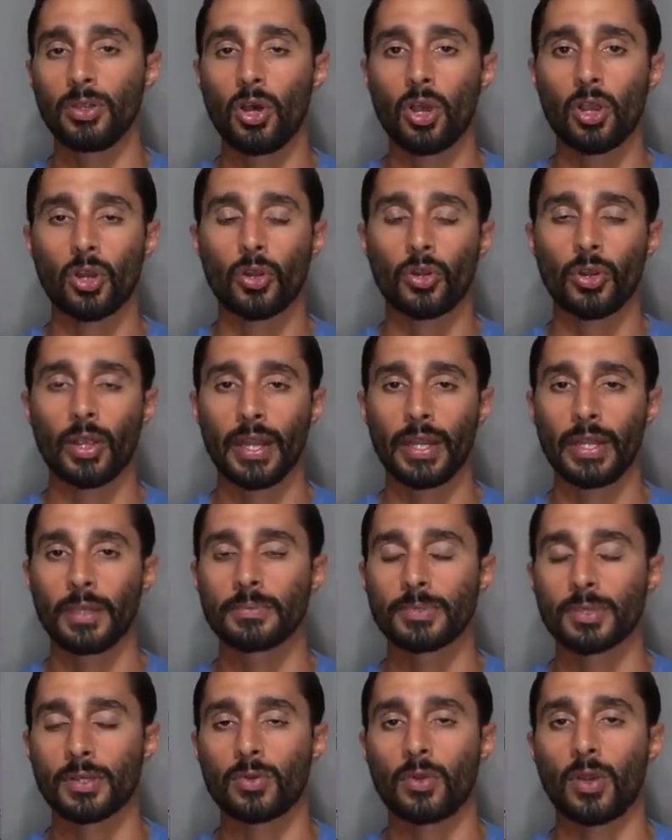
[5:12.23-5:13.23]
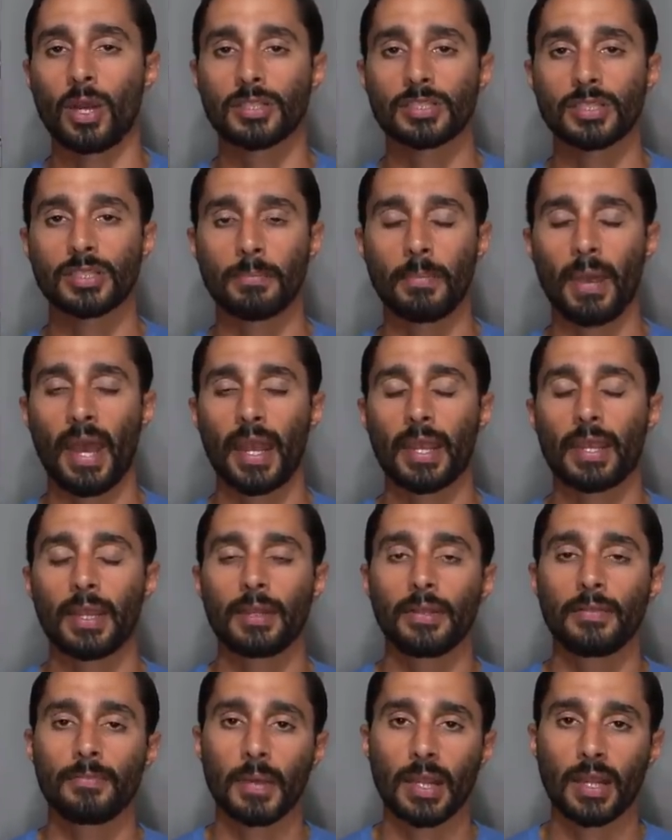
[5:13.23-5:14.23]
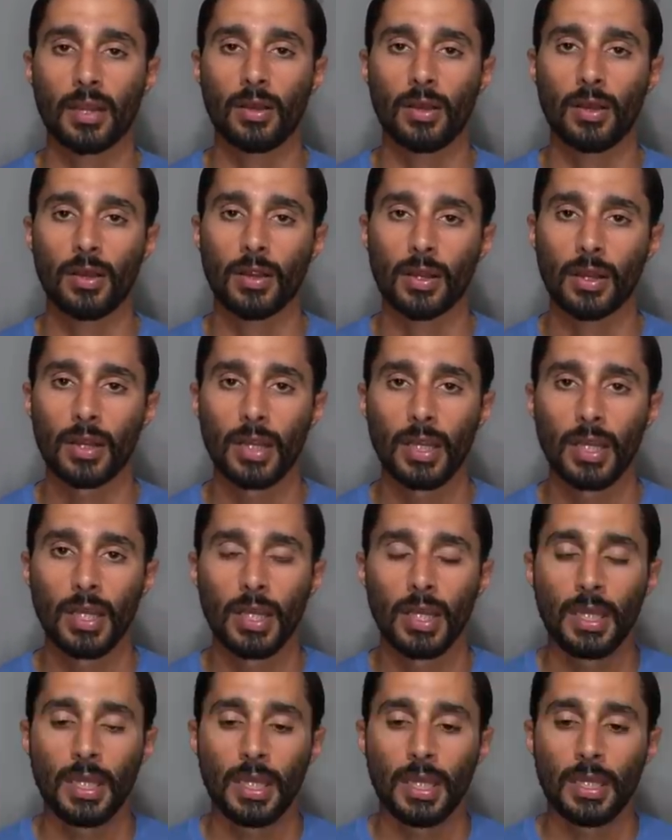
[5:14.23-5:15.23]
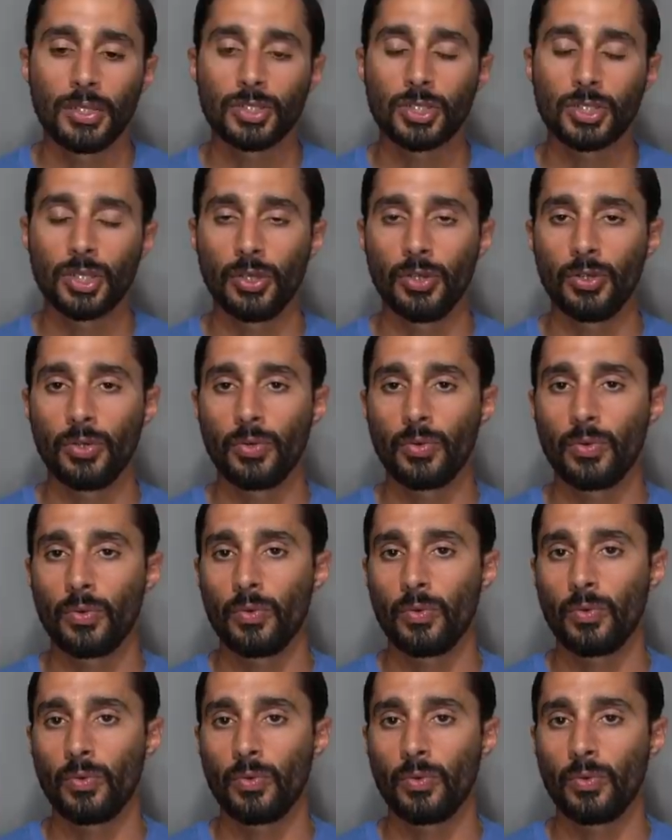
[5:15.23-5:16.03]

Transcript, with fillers: longer items across the back end of my car. So